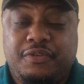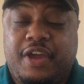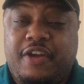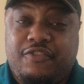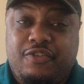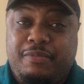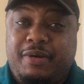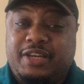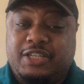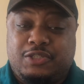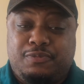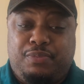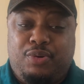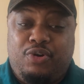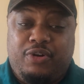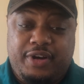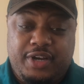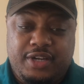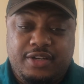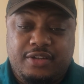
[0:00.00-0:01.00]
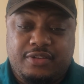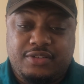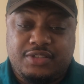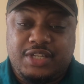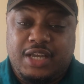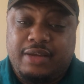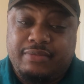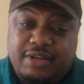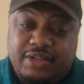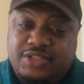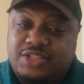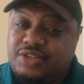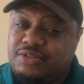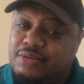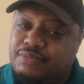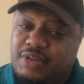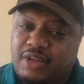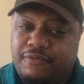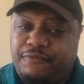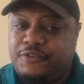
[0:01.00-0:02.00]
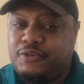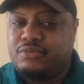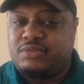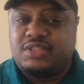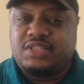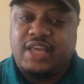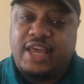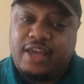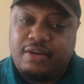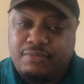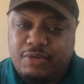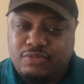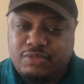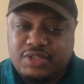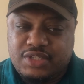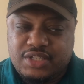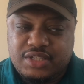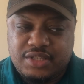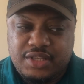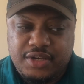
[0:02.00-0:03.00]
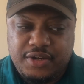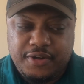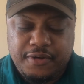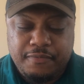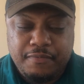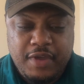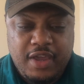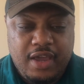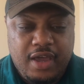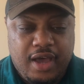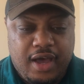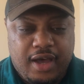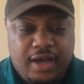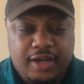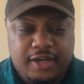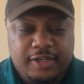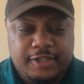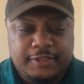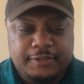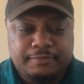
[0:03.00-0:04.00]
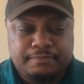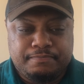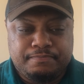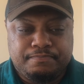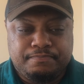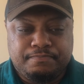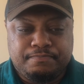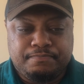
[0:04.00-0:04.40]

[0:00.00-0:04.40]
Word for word: Everybody's partying all the time. There seem to be a few sad moments in there. Um,